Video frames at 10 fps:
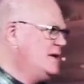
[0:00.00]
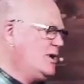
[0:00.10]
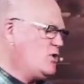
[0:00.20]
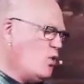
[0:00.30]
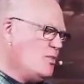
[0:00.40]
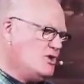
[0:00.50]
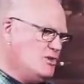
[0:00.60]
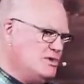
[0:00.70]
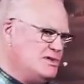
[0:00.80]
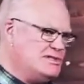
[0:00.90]
We call them
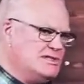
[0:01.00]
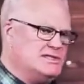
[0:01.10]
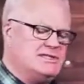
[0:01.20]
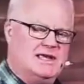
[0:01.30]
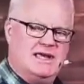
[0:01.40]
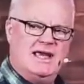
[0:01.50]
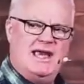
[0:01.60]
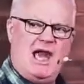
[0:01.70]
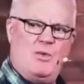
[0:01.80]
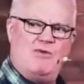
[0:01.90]
communities,
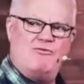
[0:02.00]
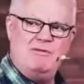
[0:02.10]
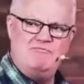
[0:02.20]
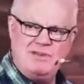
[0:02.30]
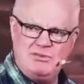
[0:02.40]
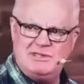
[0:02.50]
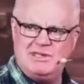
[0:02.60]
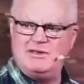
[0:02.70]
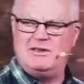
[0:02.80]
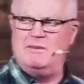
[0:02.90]
and we're
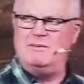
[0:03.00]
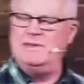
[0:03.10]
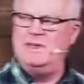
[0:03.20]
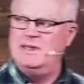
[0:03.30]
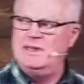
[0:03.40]
rebuilding them